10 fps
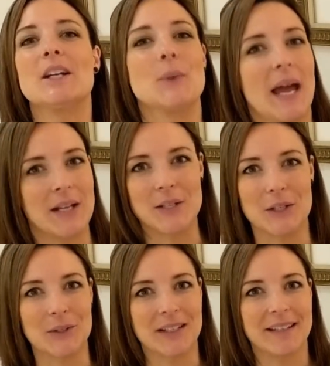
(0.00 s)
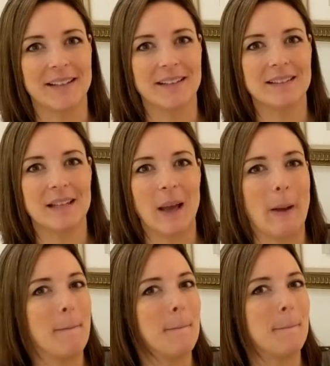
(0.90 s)
gratitude.
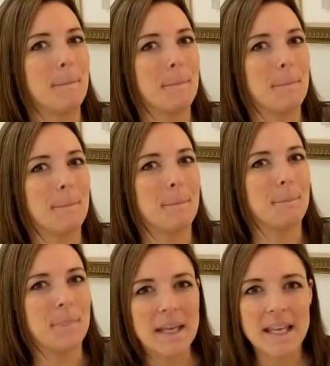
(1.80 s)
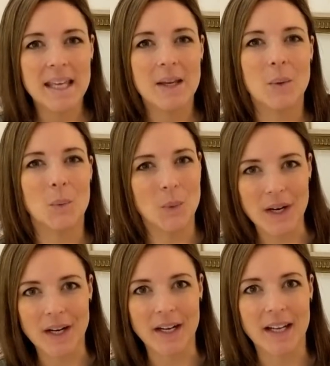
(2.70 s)
A big
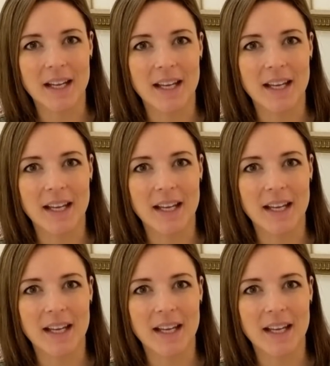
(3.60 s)
word,